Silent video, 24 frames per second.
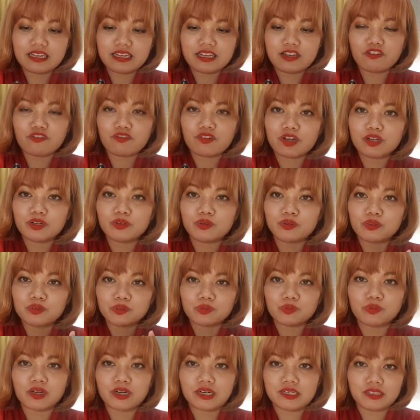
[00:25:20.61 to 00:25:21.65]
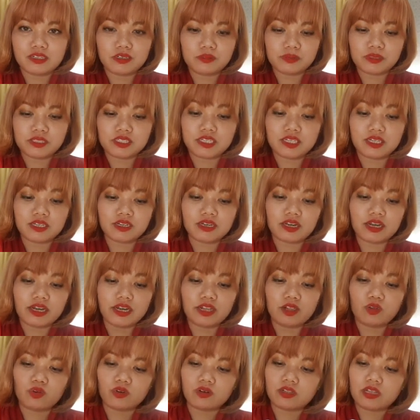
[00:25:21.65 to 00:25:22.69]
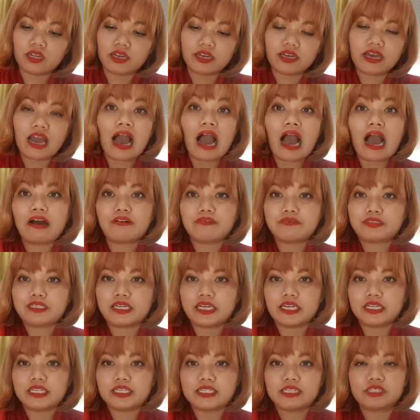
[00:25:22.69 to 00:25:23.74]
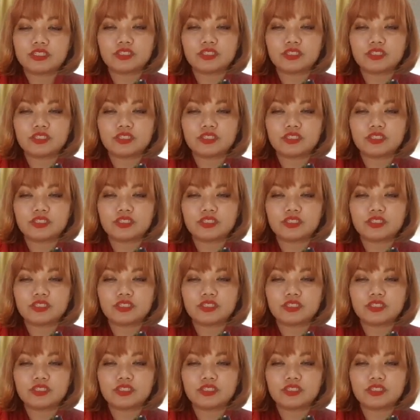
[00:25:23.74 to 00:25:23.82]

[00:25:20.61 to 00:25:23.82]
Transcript: if I don't wear lipstick, I look like half dead.